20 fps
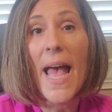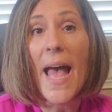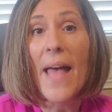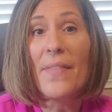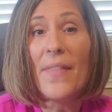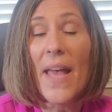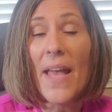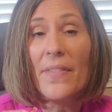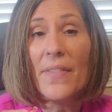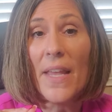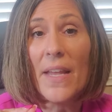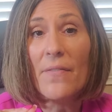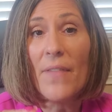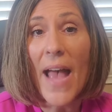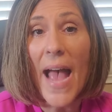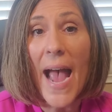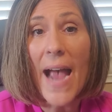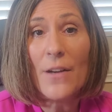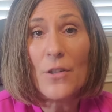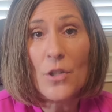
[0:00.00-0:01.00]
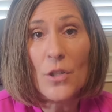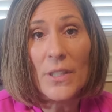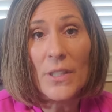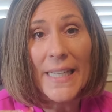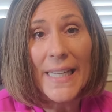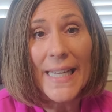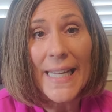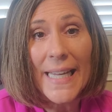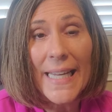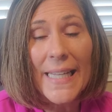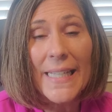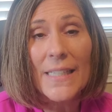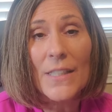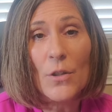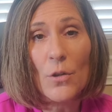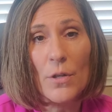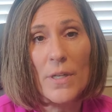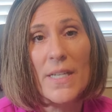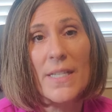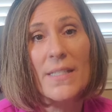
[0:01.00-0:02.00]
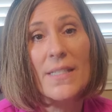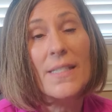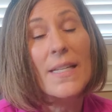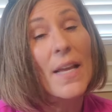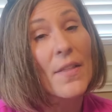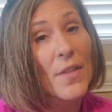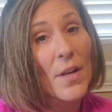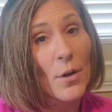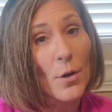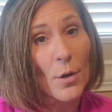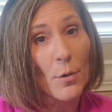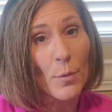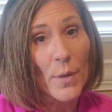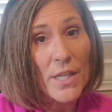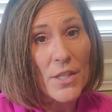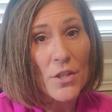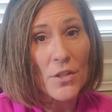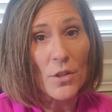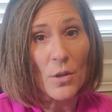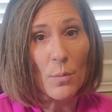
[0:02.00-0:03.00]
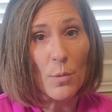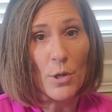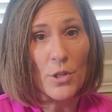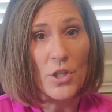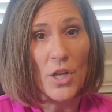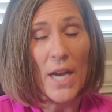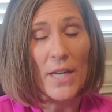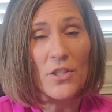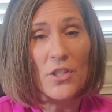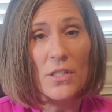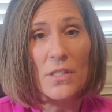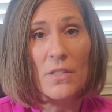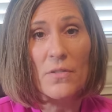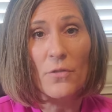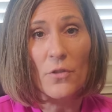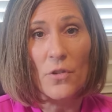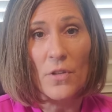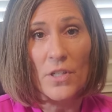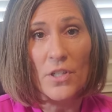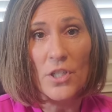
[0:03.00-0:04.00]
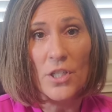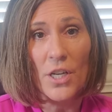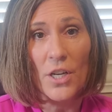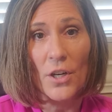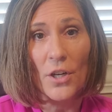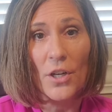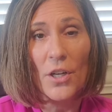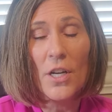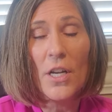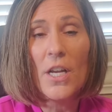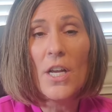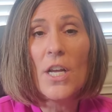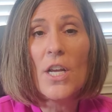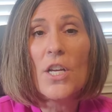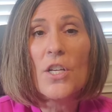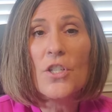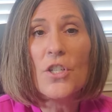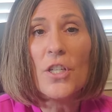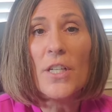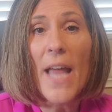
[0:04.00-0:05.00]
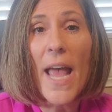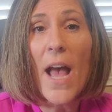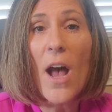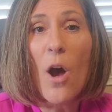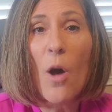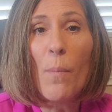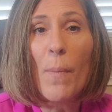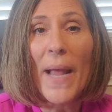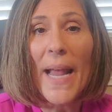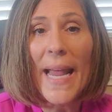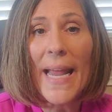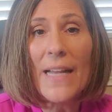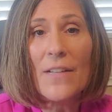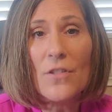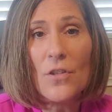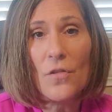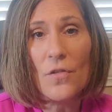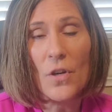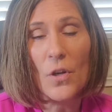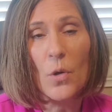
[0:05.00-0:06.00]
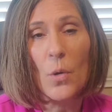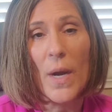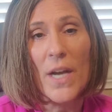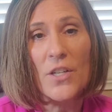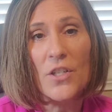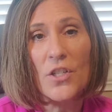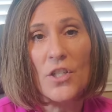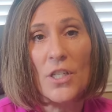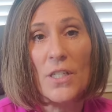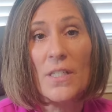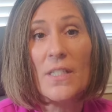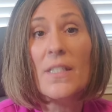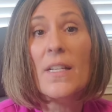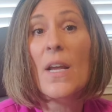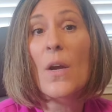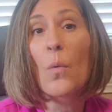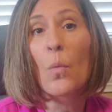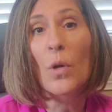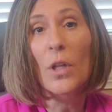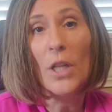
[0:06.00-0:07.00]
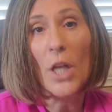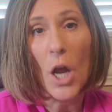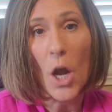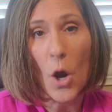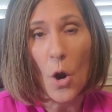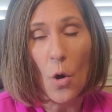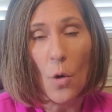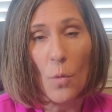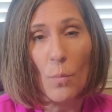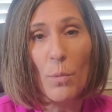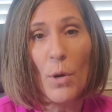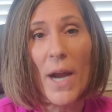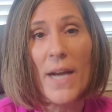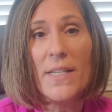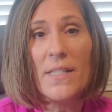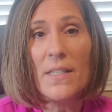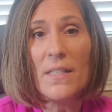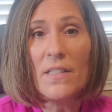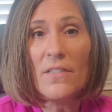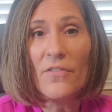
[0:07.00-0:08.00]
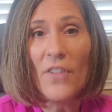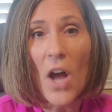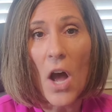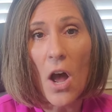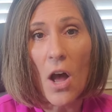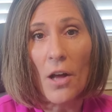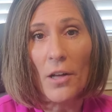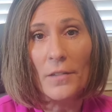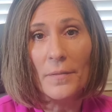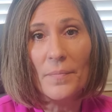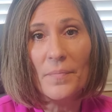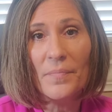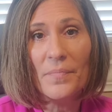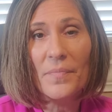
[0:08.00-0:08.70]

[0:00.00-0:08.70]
and that they've actually increased their original projections for this year should help answer the question, will home prices fall?